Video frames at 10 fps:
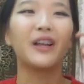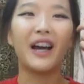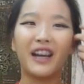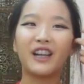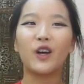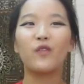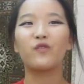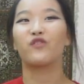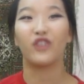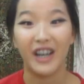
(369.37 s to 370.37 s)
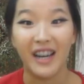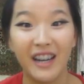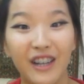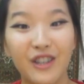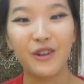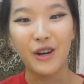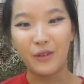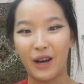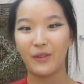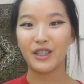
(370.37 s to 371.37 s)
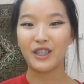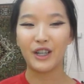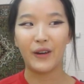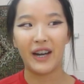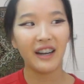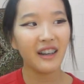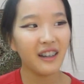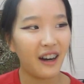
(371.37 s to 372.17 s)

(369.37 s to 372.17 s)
like freak doing what I was doing.